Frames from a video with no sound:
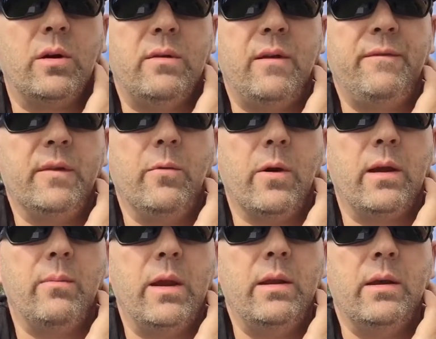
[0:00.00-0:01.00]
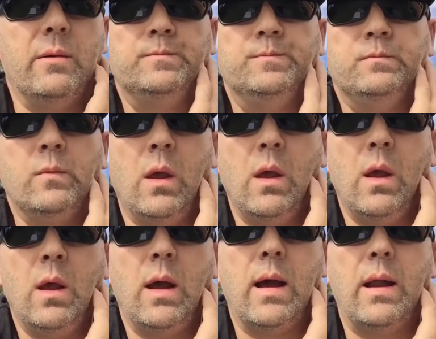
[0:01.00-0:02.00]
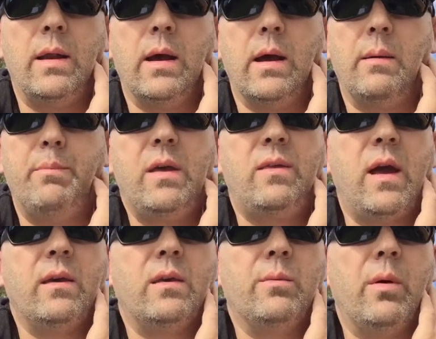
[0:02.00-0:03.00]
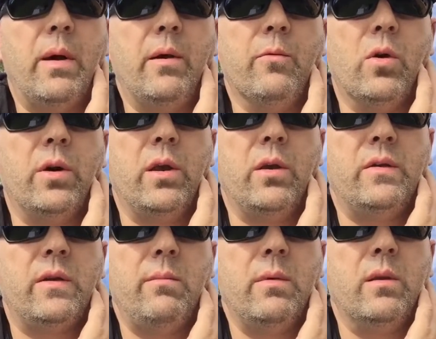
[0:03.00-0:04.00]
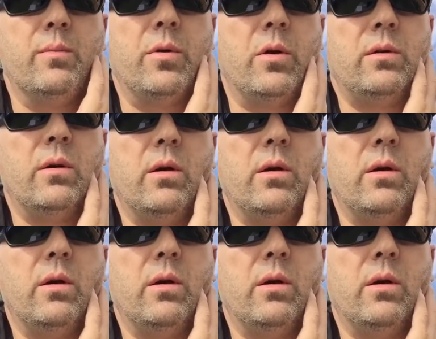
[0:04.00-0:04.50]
I definitely recommend it. And big thanks to my mate Ronnie who sent me the pod.